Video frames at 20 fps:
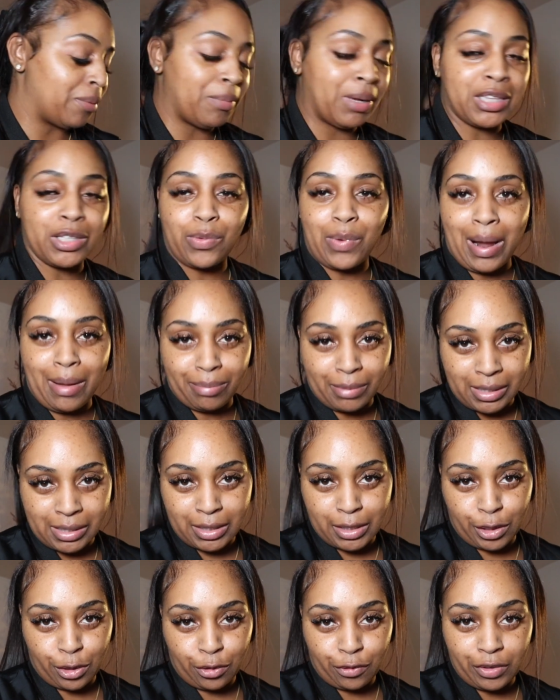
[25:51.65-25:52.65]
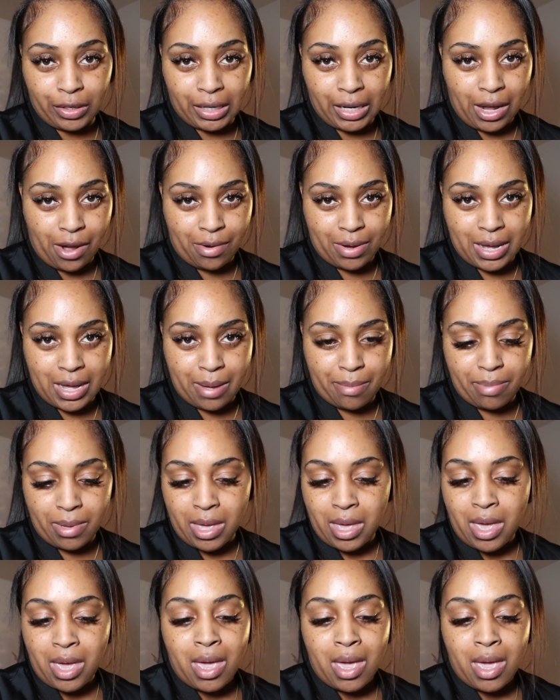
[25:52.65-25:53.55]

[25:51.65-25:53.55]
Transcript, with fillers: About to wrap this little video up.